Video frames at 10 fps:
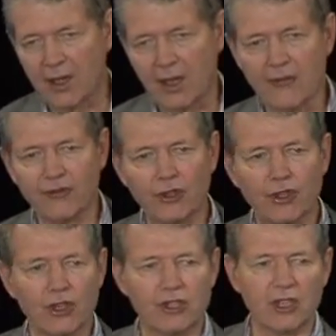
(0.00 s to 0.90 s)
If you're
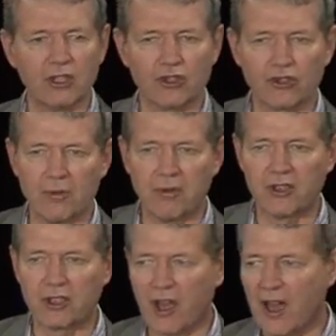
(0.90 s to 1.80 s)
using
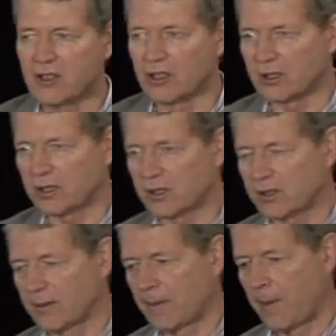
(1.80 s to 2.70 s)
distributors and
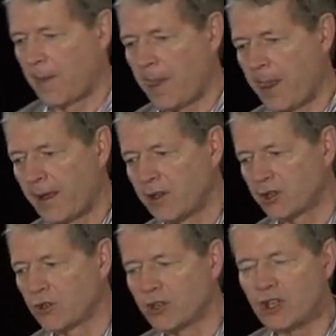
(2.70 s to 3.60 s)
agents,
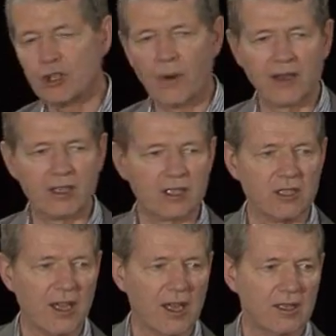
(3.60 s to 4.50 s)
you need to
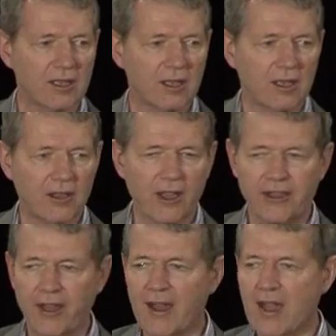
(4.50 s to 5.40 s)
understand
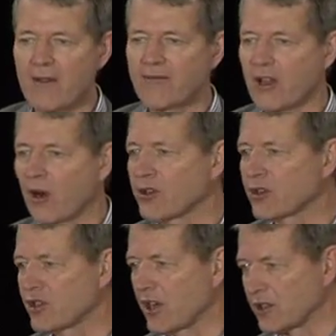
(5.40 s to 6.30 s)
that they have their own
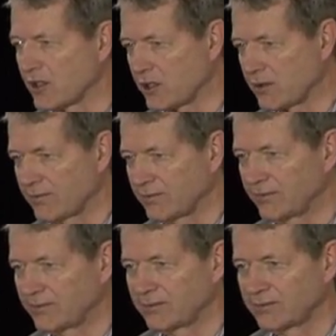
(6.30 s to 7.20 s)
agendas.
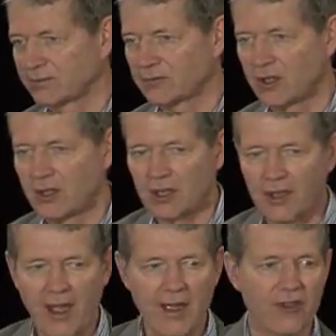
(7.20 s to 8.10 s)

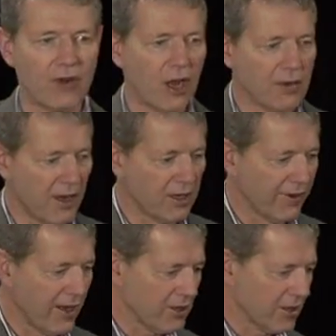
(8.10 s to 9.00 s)
They have their own
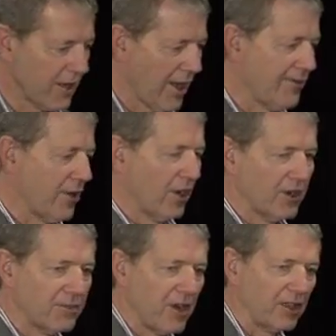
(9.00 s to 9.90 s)
motivation, they have their
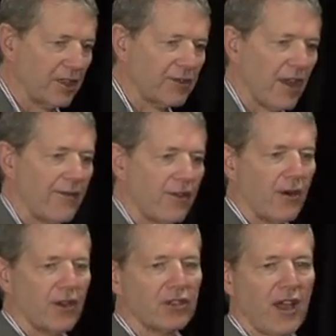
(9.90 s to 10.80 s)
own objectives, they have
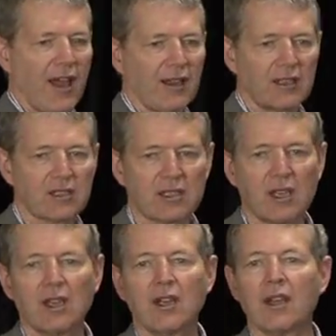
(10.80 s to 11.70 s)
their own targets.
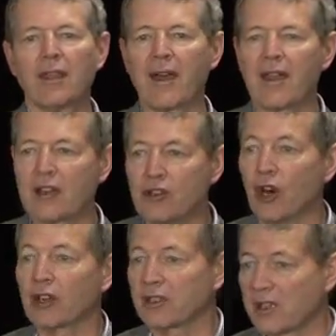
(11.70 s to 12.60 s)
They are
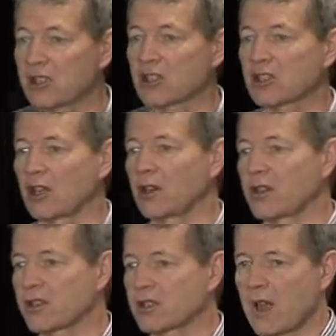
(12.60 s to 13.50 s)
not necessarily
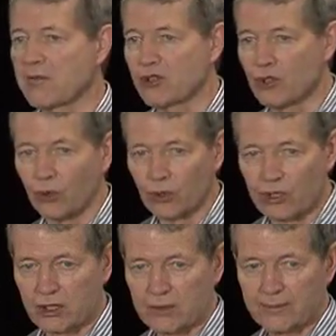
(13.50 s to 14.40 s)
the same as
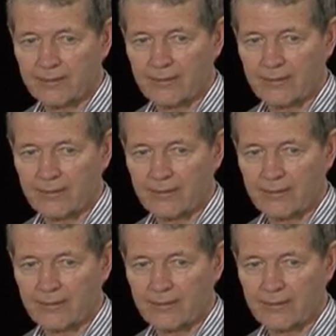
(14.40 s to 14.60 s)
yours.